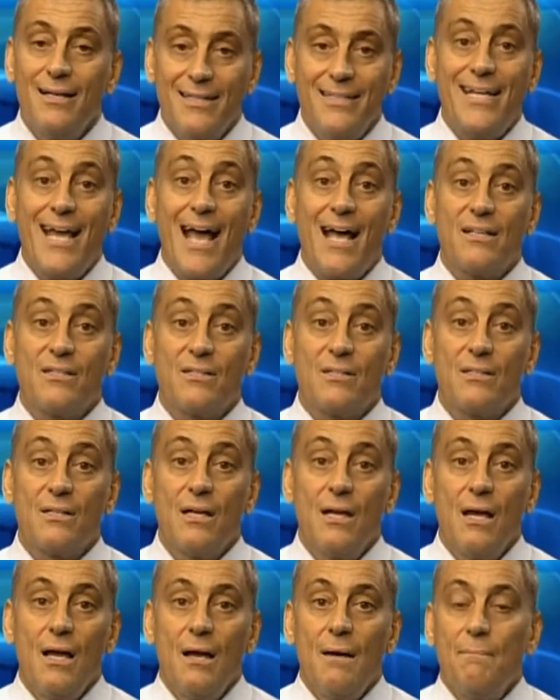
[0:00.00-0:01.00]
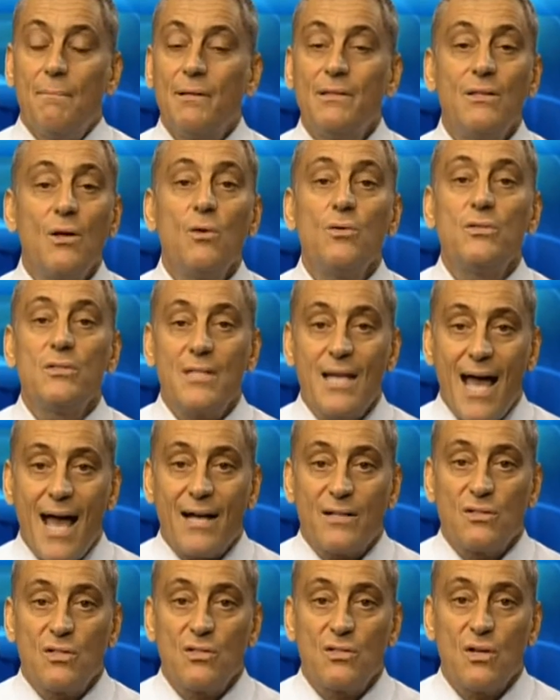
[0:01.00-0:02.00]
Yes, but those
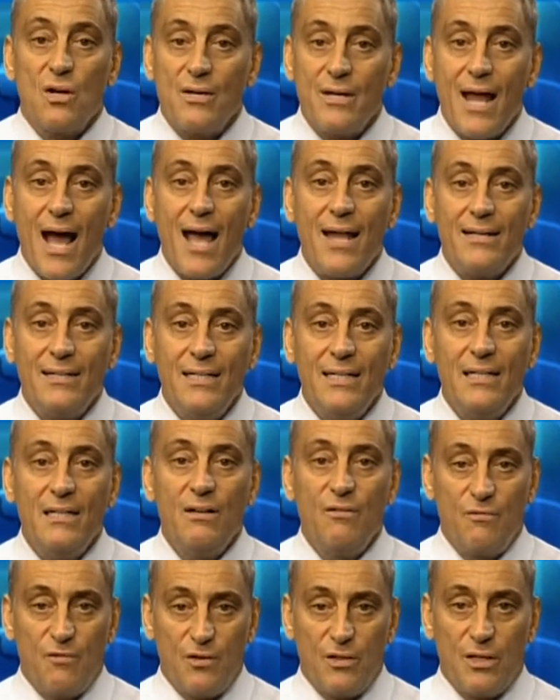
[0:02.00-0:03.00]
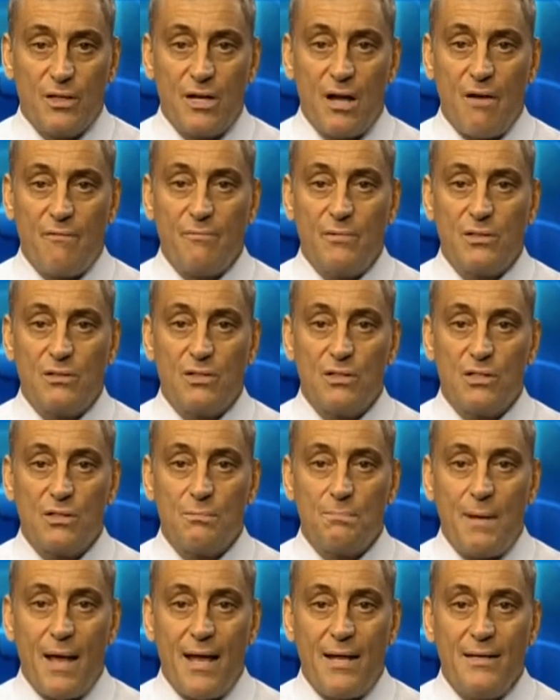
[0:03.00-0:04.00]
taxes are not needed for the government to
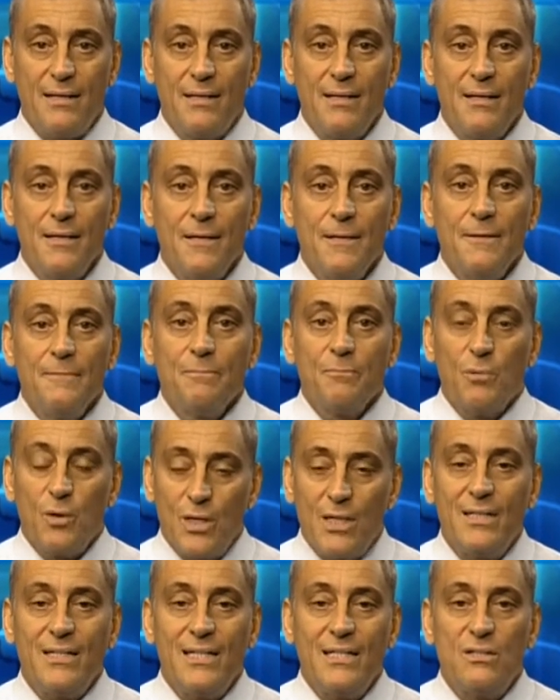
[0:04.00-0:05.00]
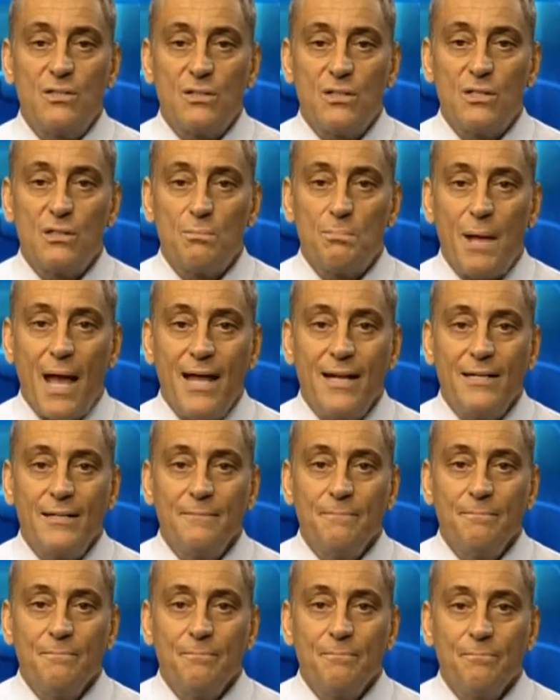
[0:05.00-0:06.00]
spend what it needs to spend.